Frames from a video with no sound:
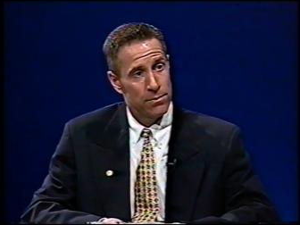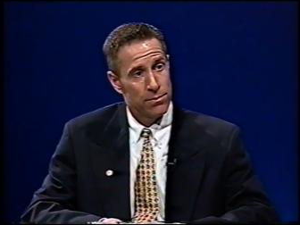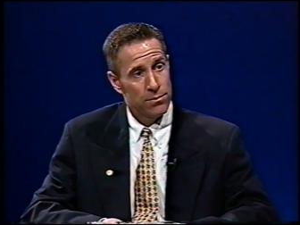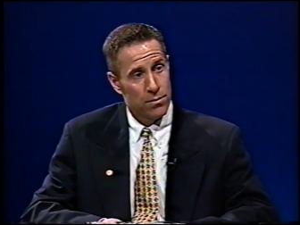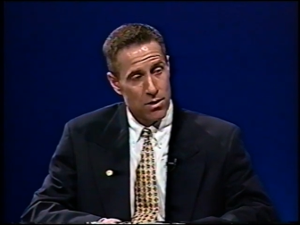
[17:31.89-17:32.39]

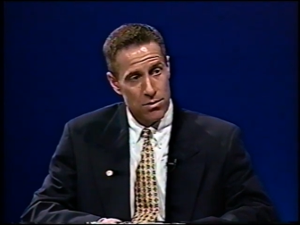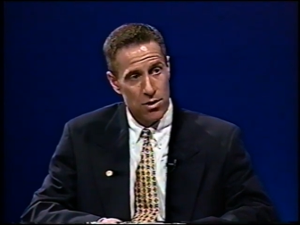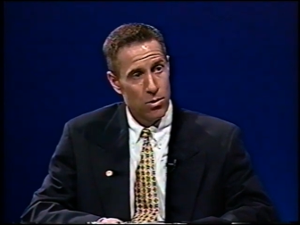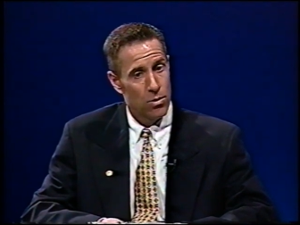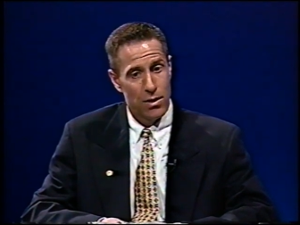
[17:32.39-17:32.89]
Mm -hmm.
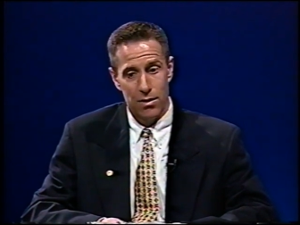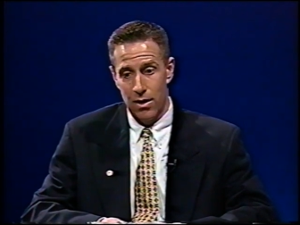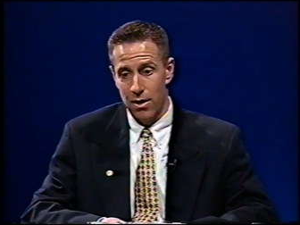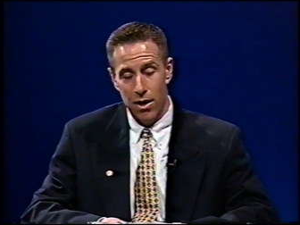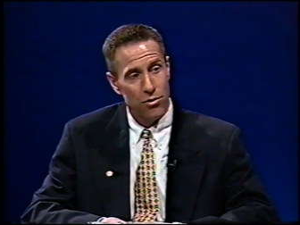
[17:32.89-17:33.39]
So uh,
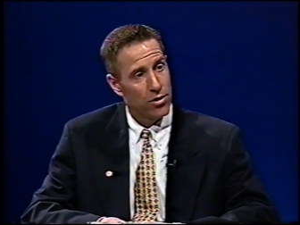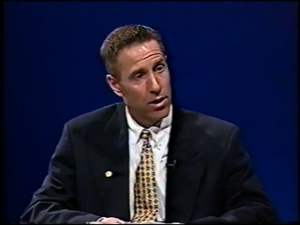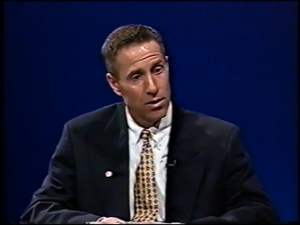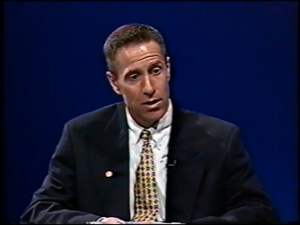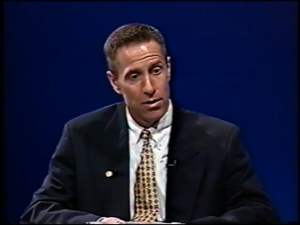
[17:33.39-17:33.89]
in a
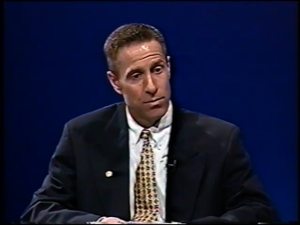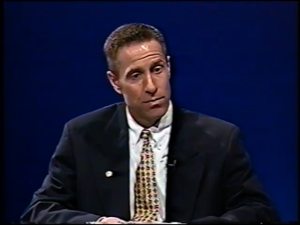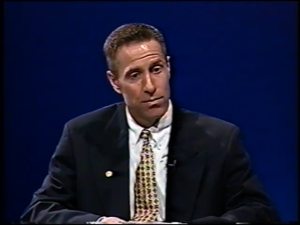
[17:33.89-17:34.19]
nutshell, uh,